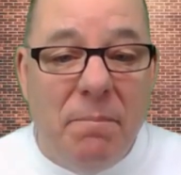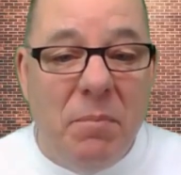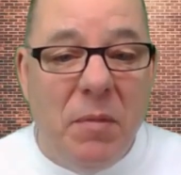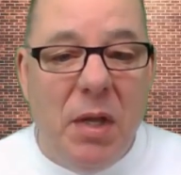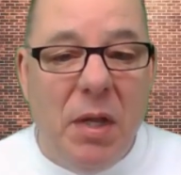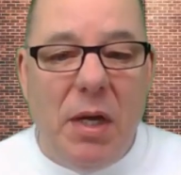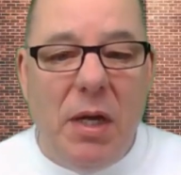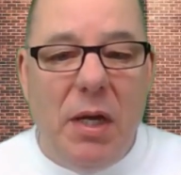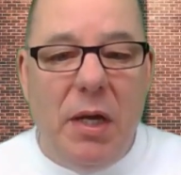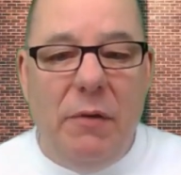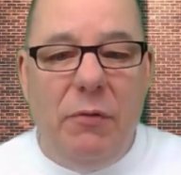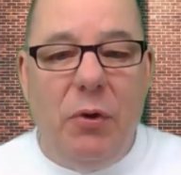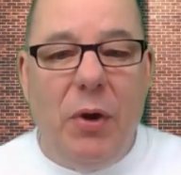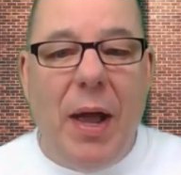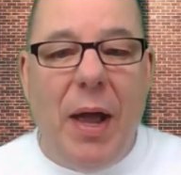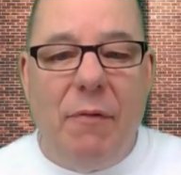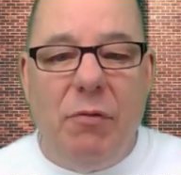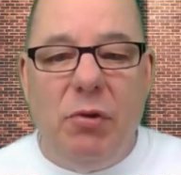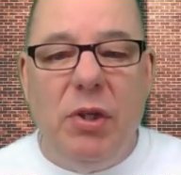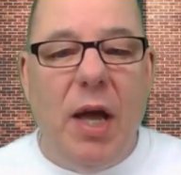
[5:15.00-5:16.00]
If you're
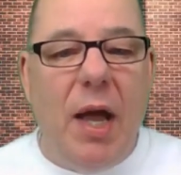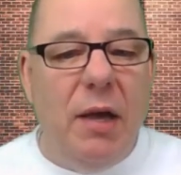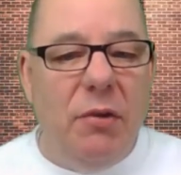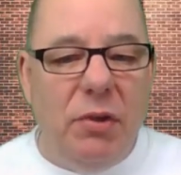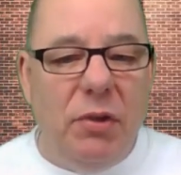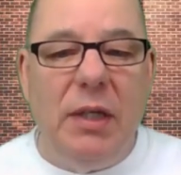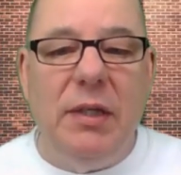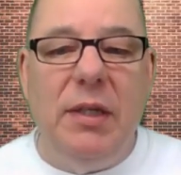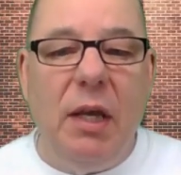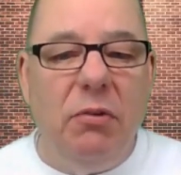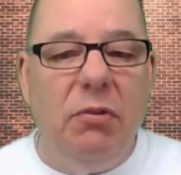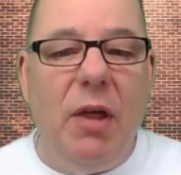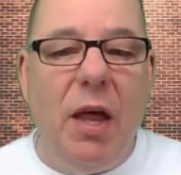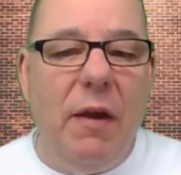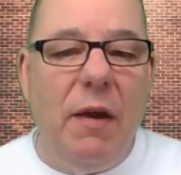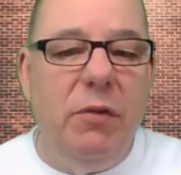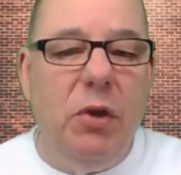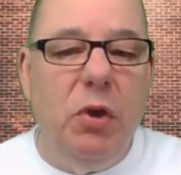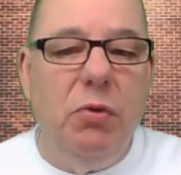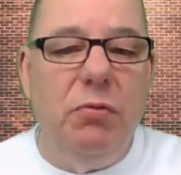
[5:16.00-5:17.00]
advertising, it takes a lot
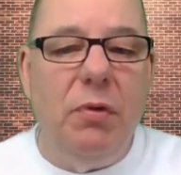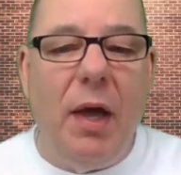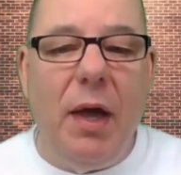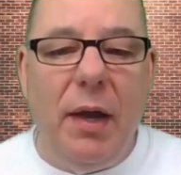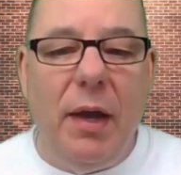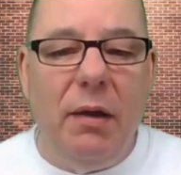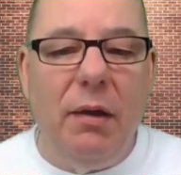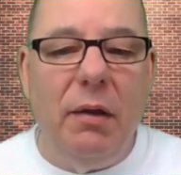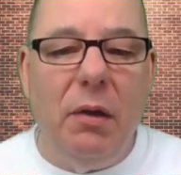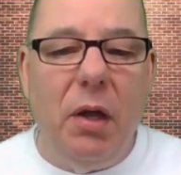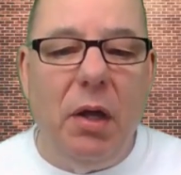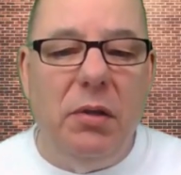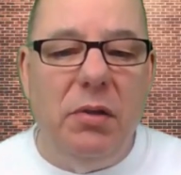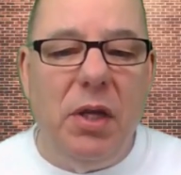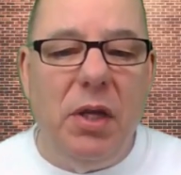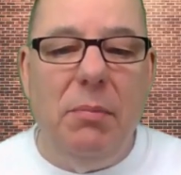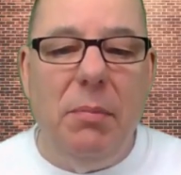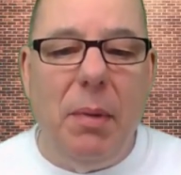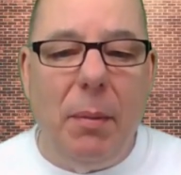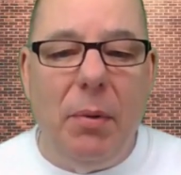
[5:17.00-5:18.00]
of views. And I had a
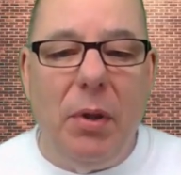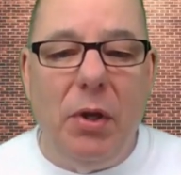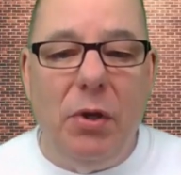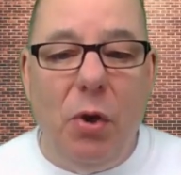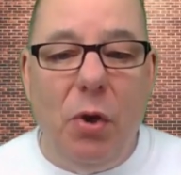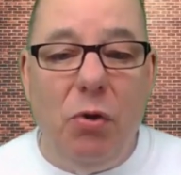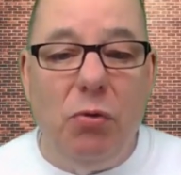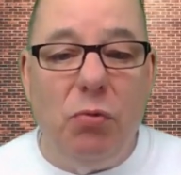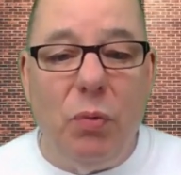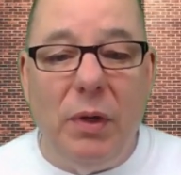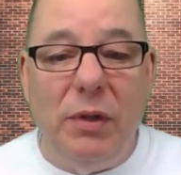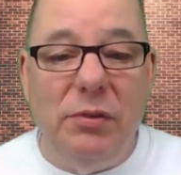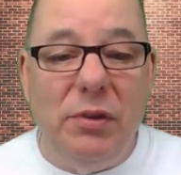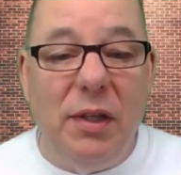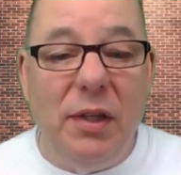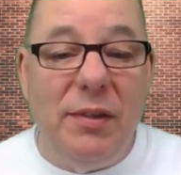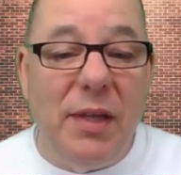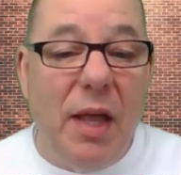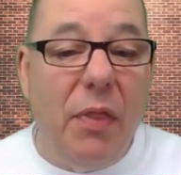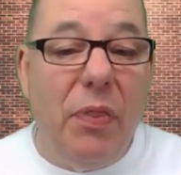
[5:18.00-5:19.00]
team member that noticed when I
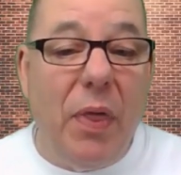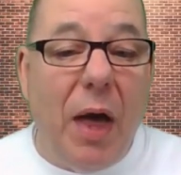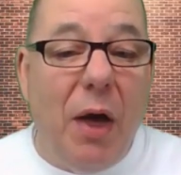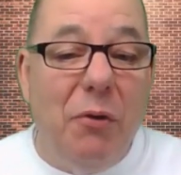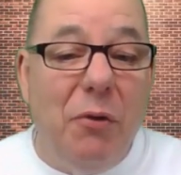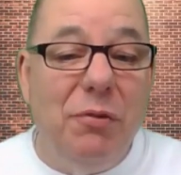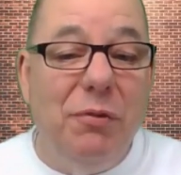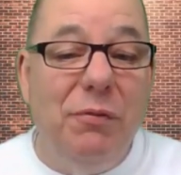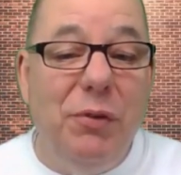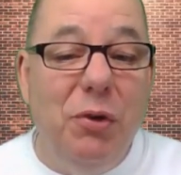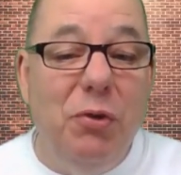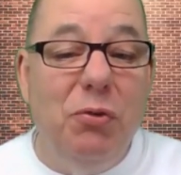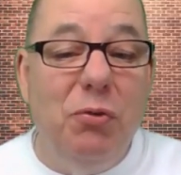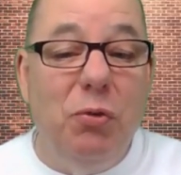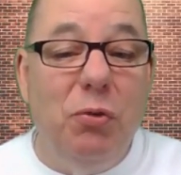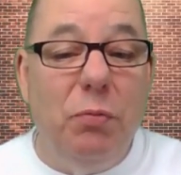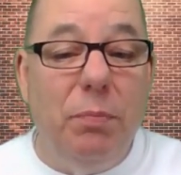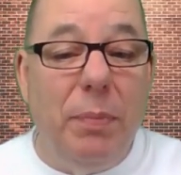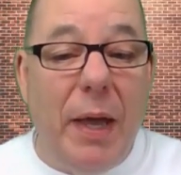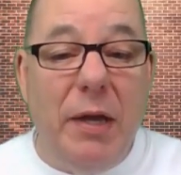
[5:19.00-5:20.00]
sent 10,000 views to
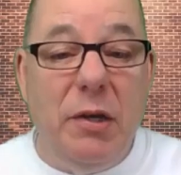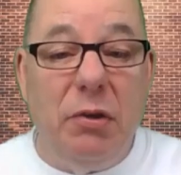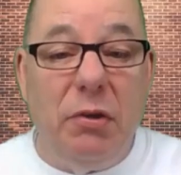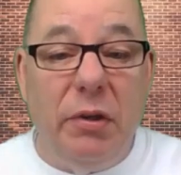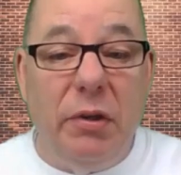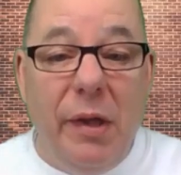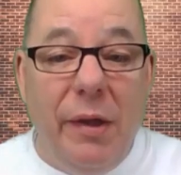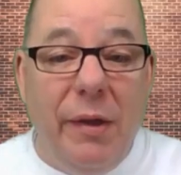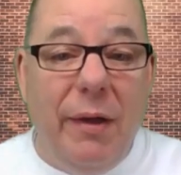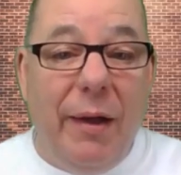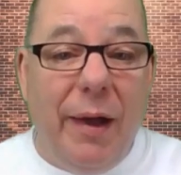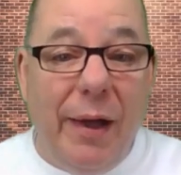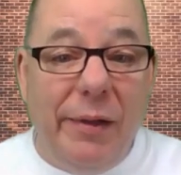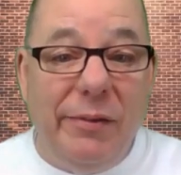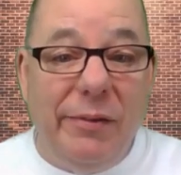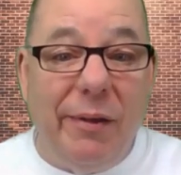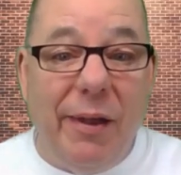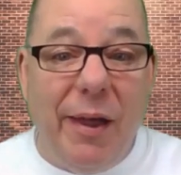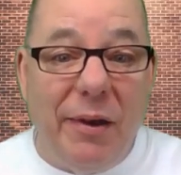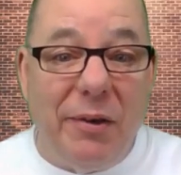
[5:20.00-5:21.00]
his page, he was like, that's
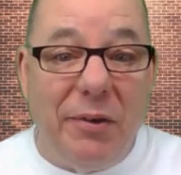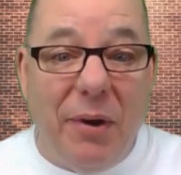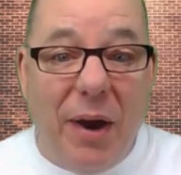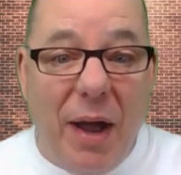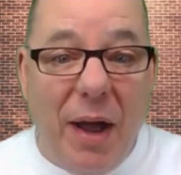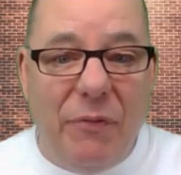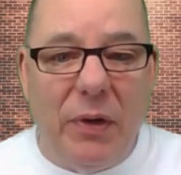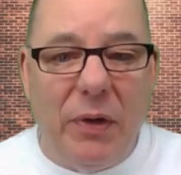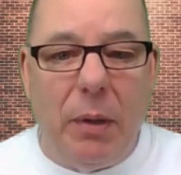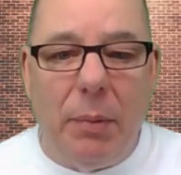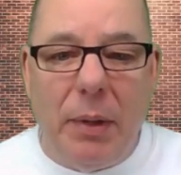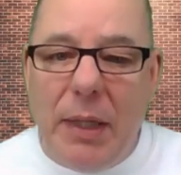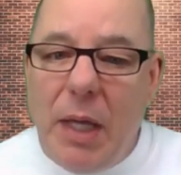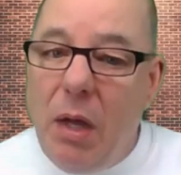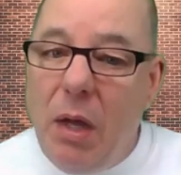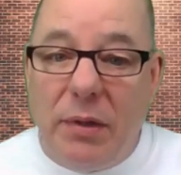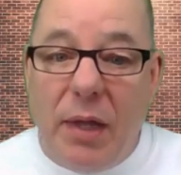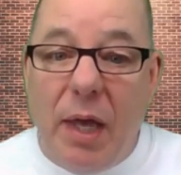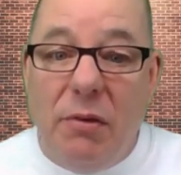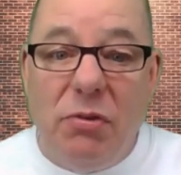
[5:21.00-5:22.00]
a lot of traffic. I'm like, yeah,
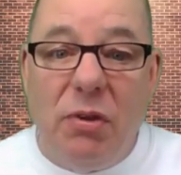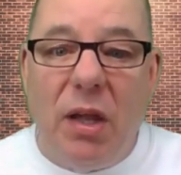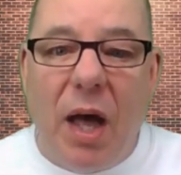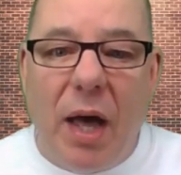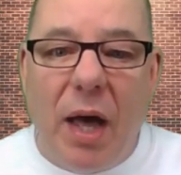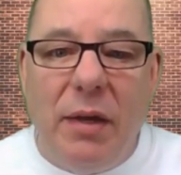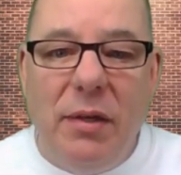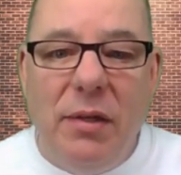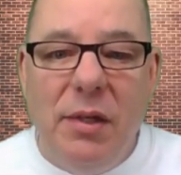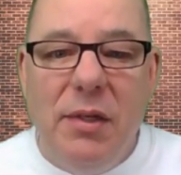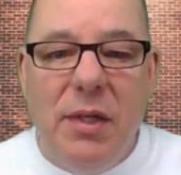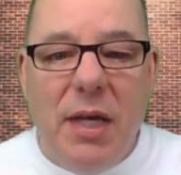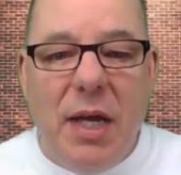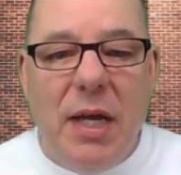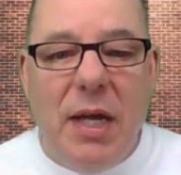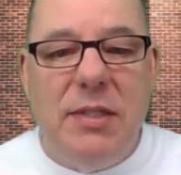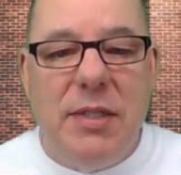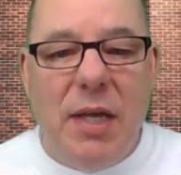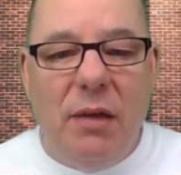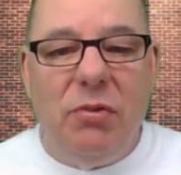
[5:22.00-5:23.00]
it takes a lot.
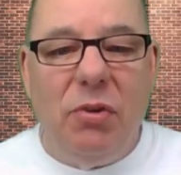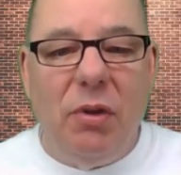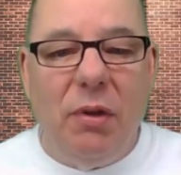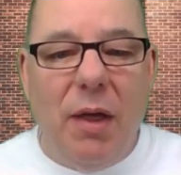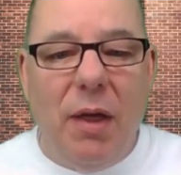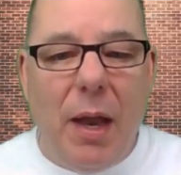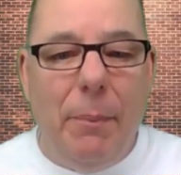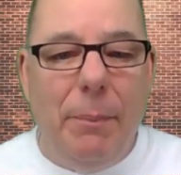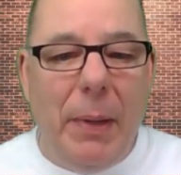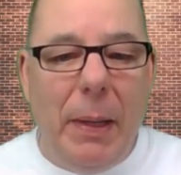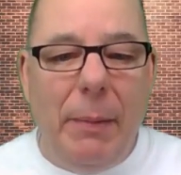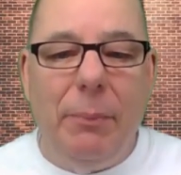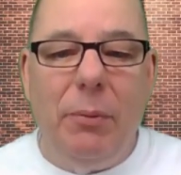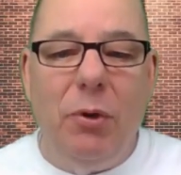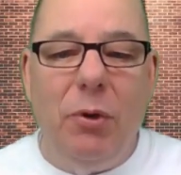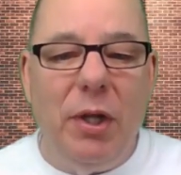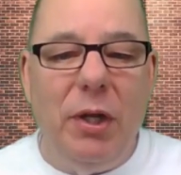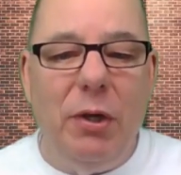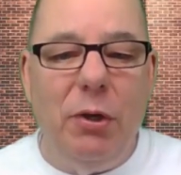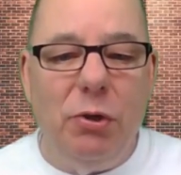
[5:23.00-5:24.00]
It takes a lot of people
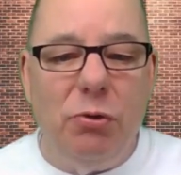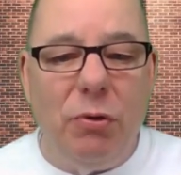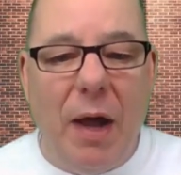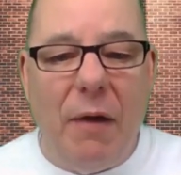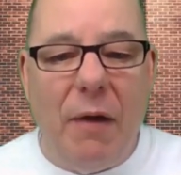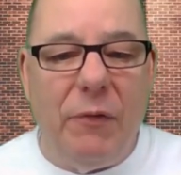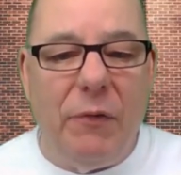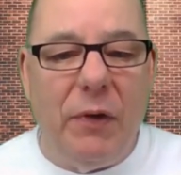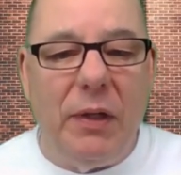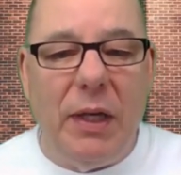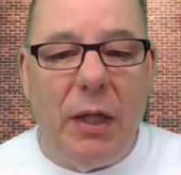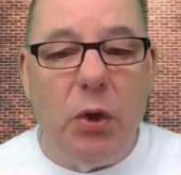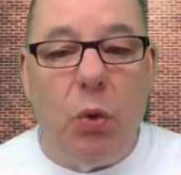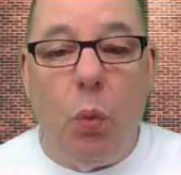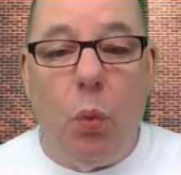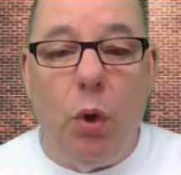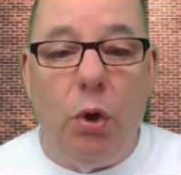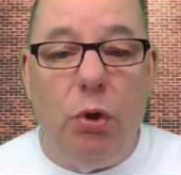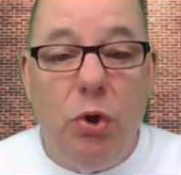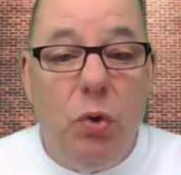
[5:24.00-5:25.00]
looking at your traffic to get to
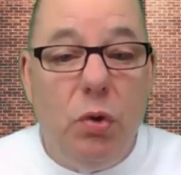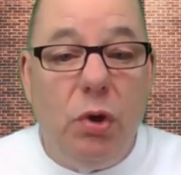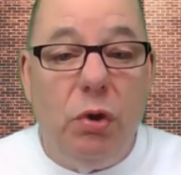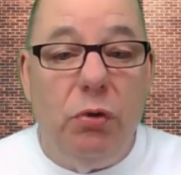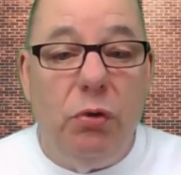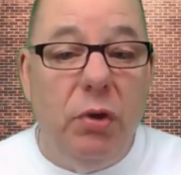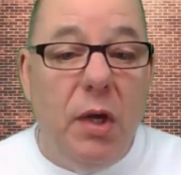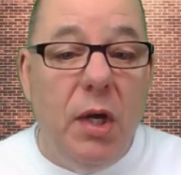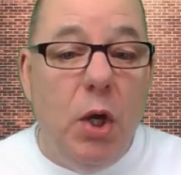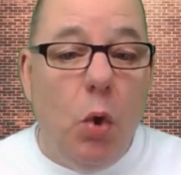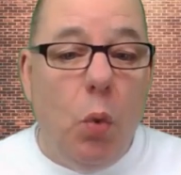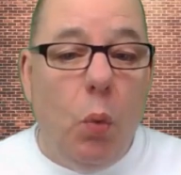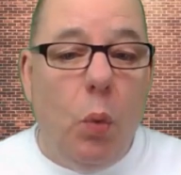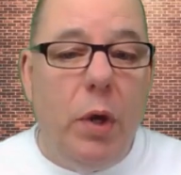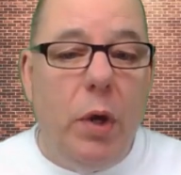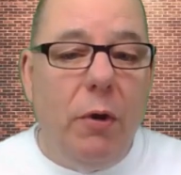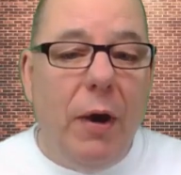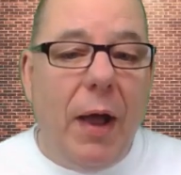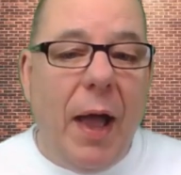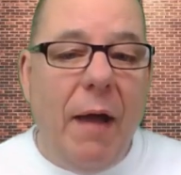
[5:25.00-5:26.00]
one or two, because when
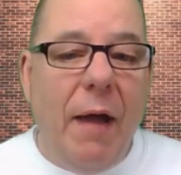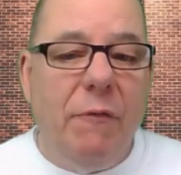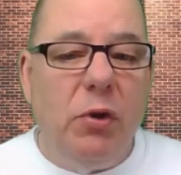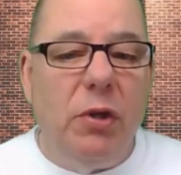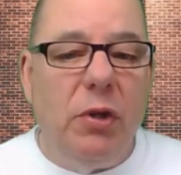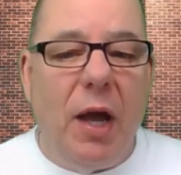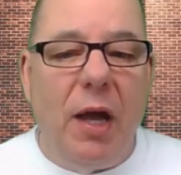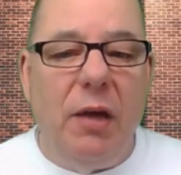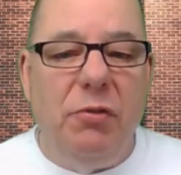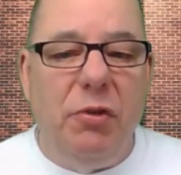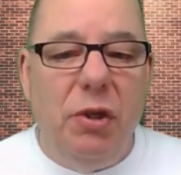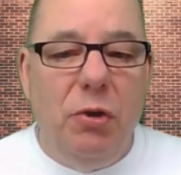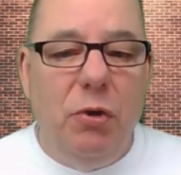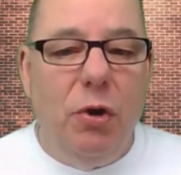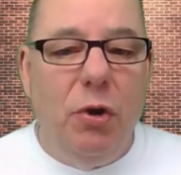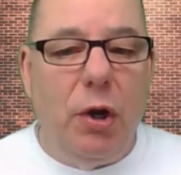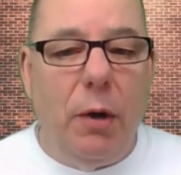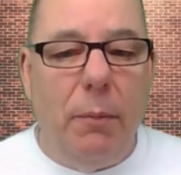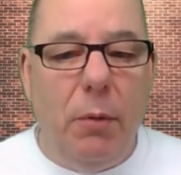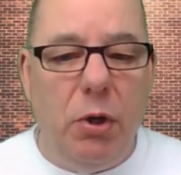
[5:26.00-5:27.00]
you're advertising, you're
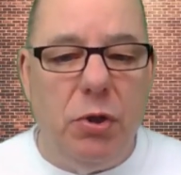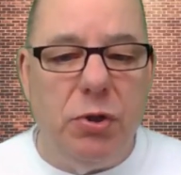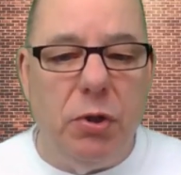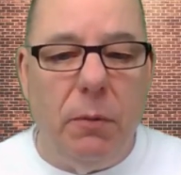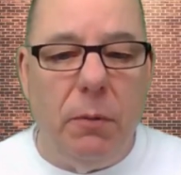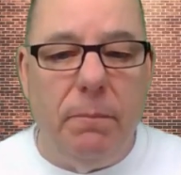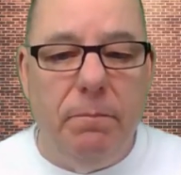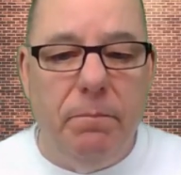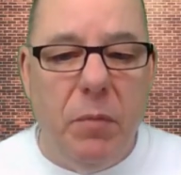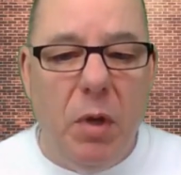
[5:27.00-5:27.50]
a commercial.